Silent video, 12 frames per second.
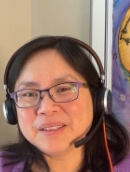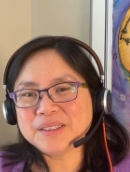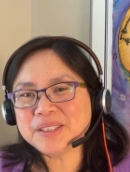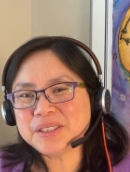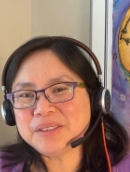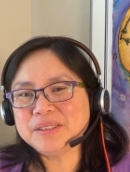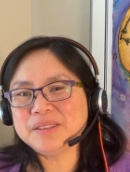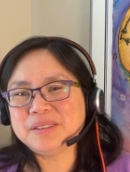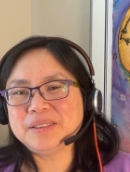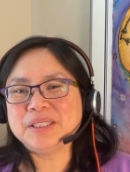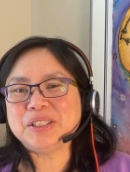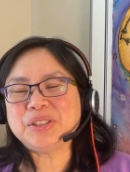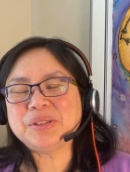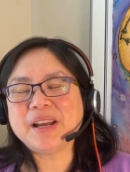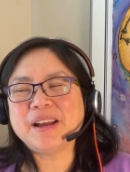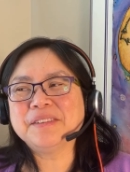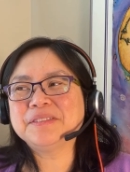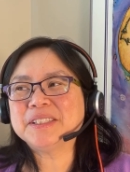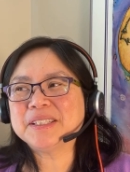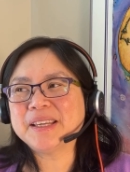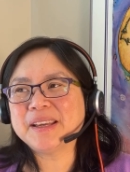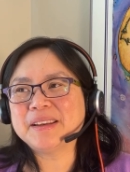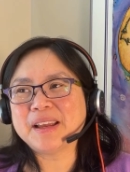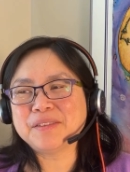Did, did you have to
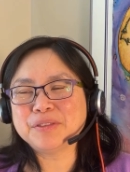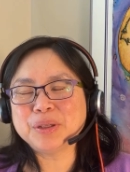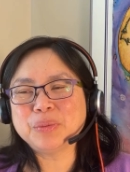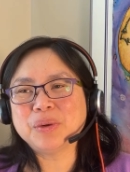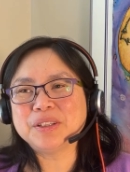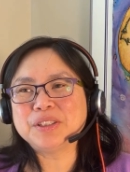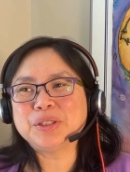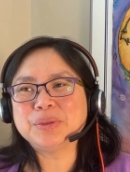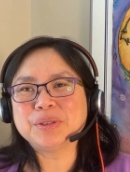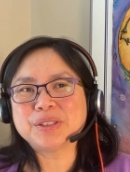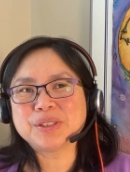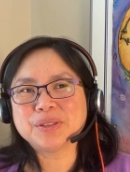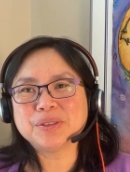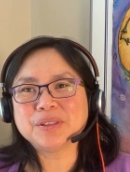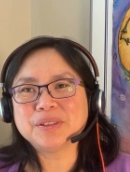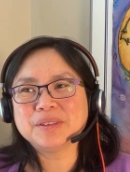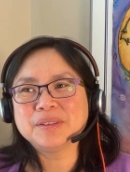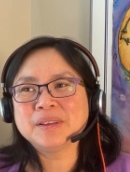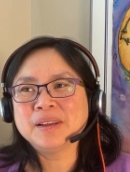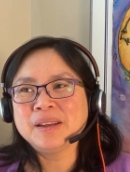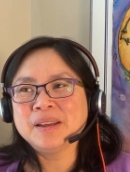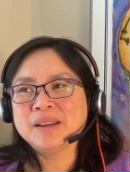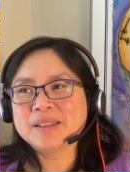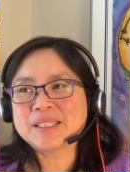get everyone to a certain
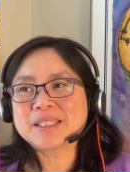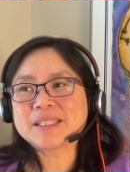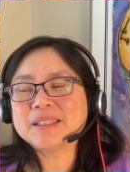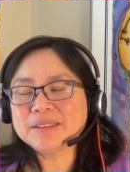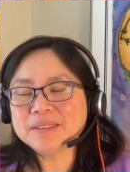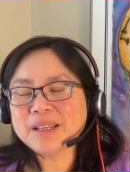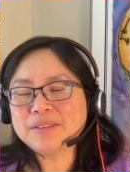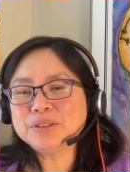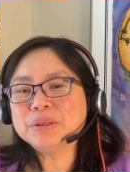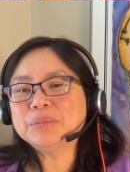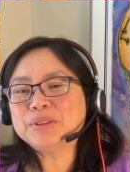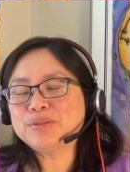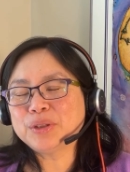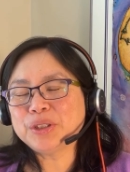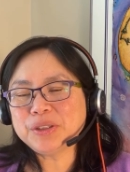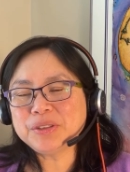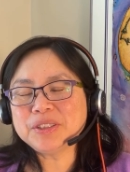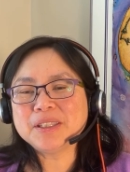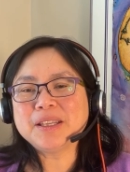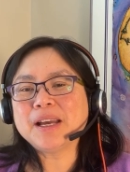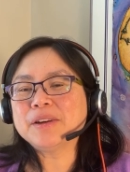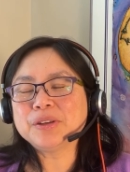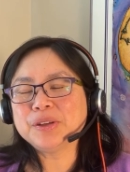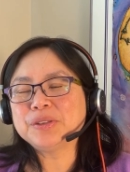skill level before you did that,
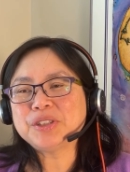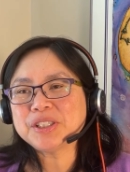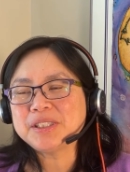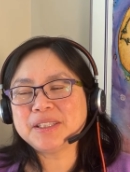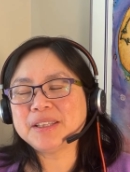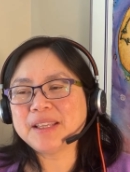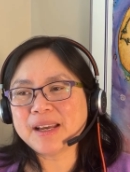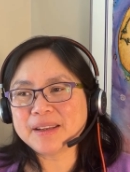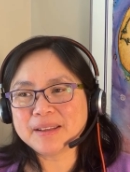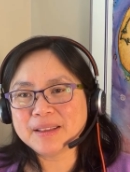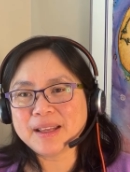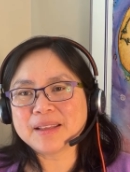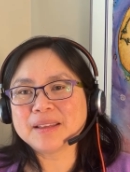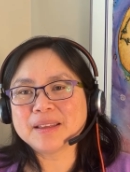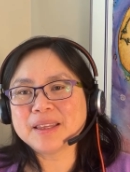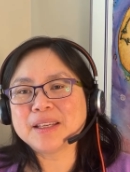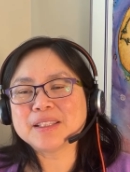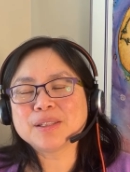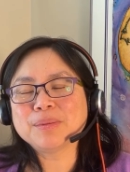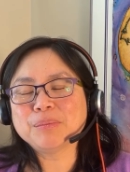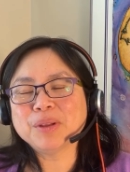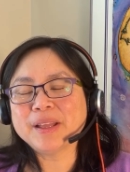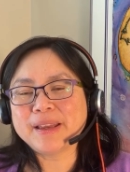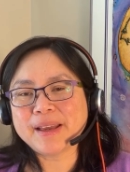or you just did that and let things
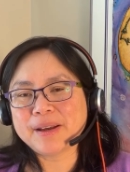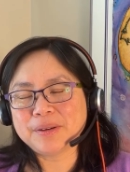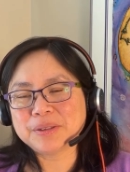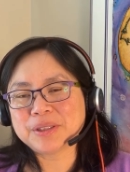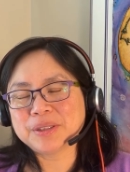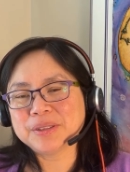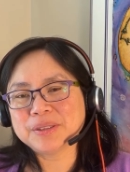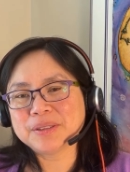play out?